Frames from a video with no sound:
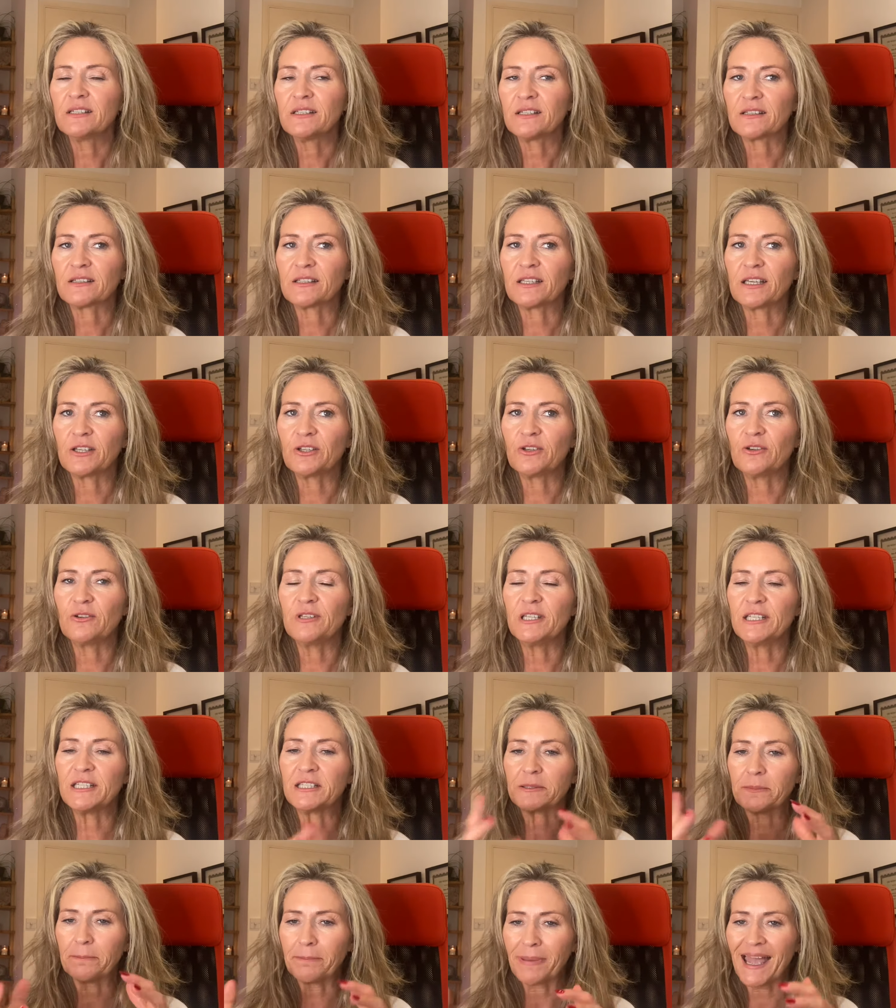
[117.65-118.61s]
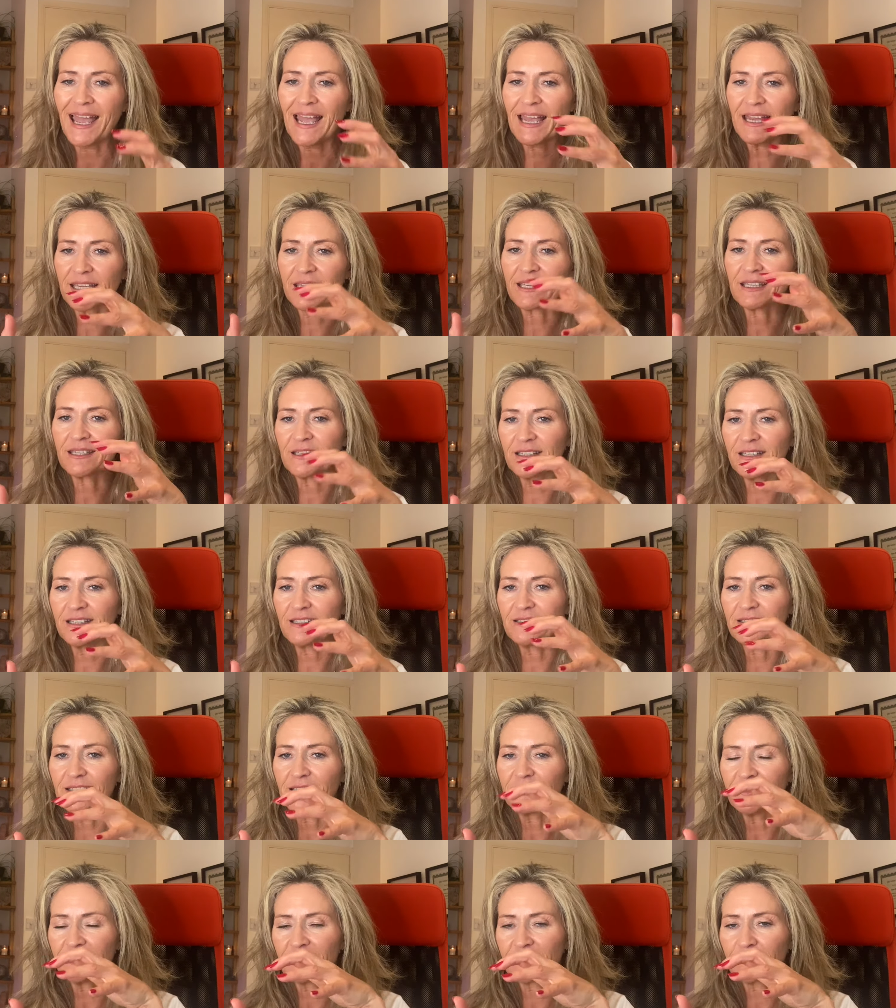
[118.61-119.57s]
that you need to pack
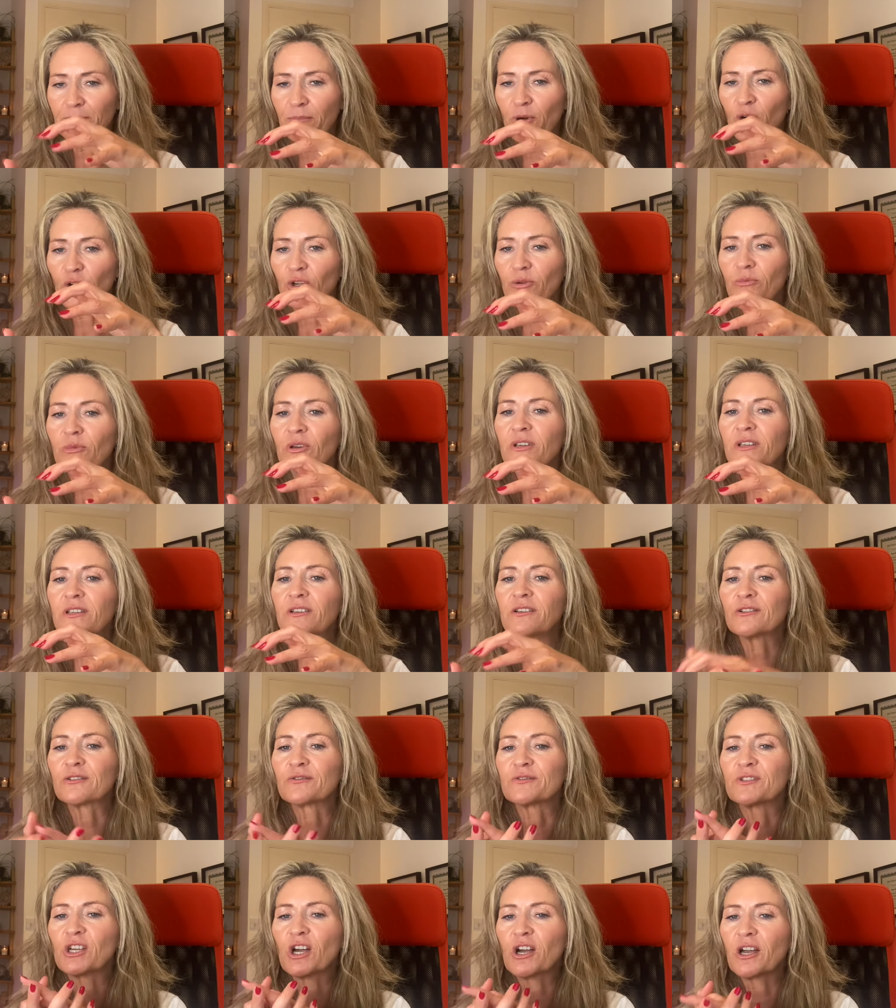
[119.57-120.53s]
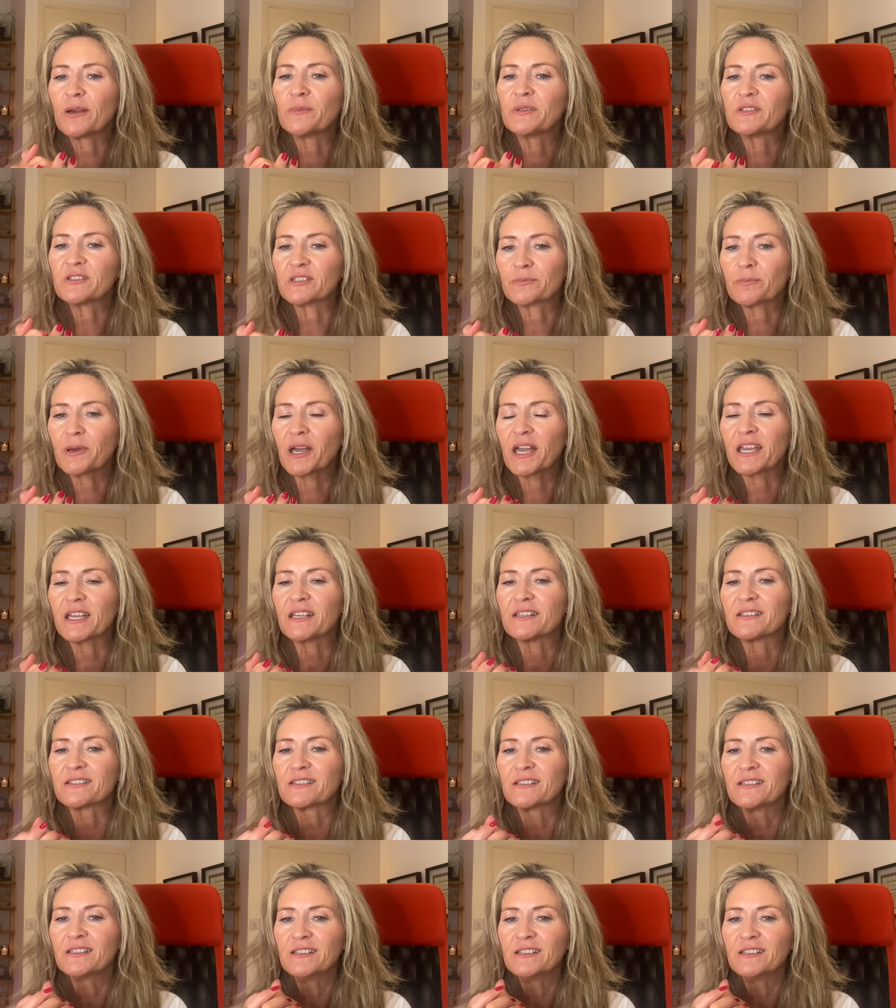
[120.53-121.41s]
into this moment of time and space.